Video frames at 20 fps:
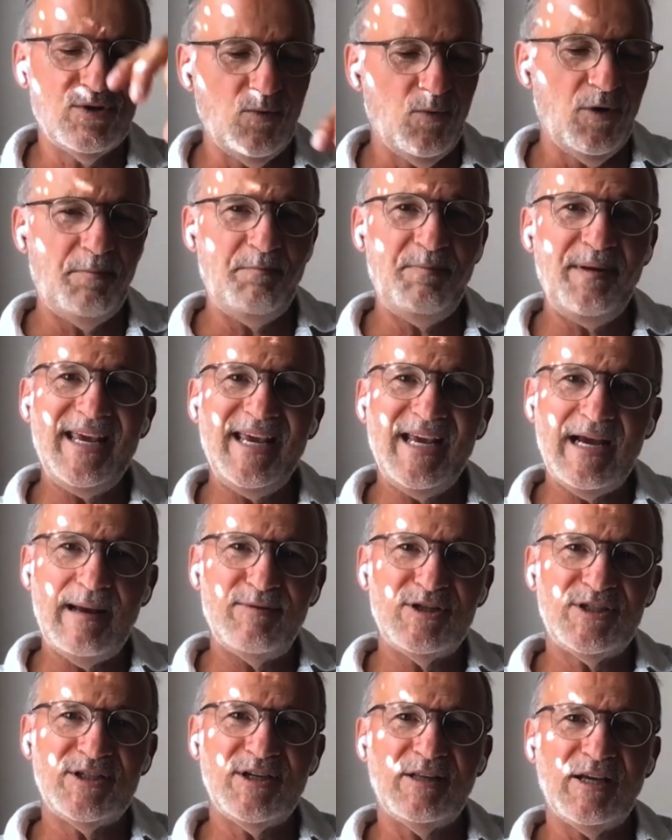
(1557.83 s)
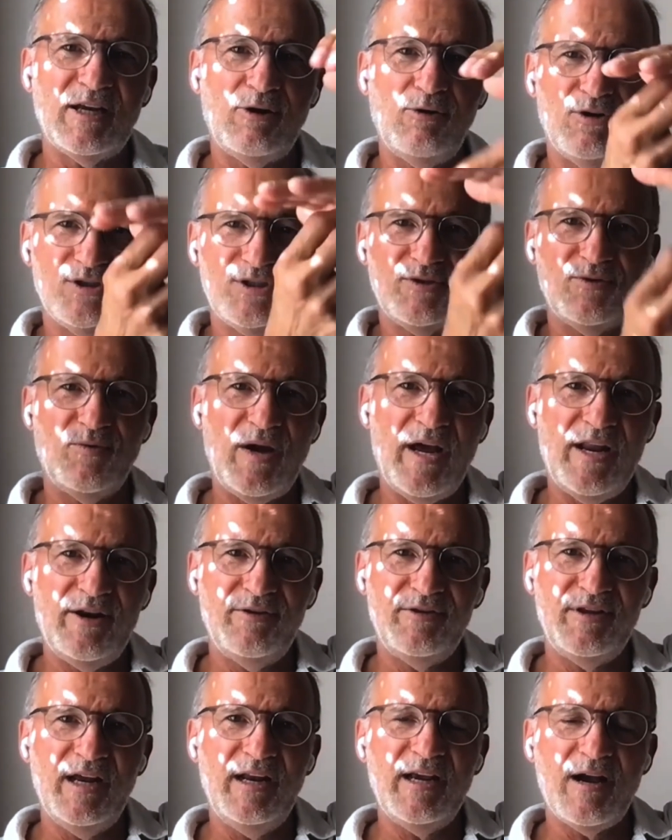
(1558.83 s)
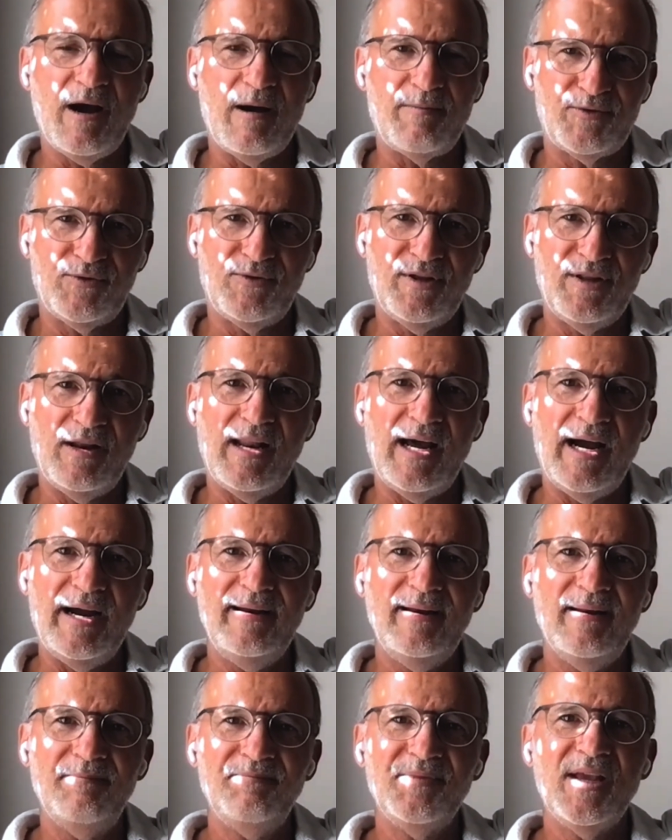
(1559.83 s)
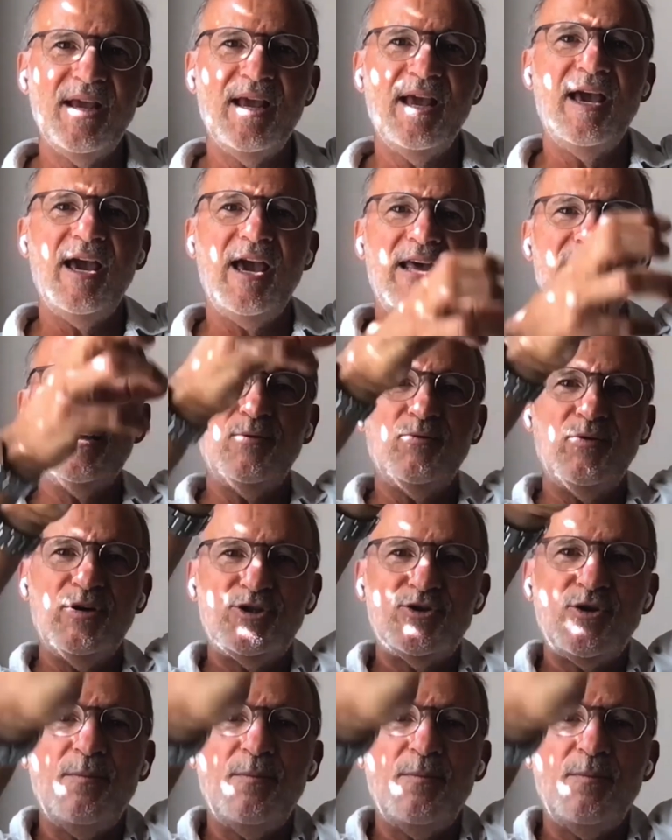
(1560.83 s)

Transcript: So we're picking up the Santa Claus under the helicopter on the line, and then we're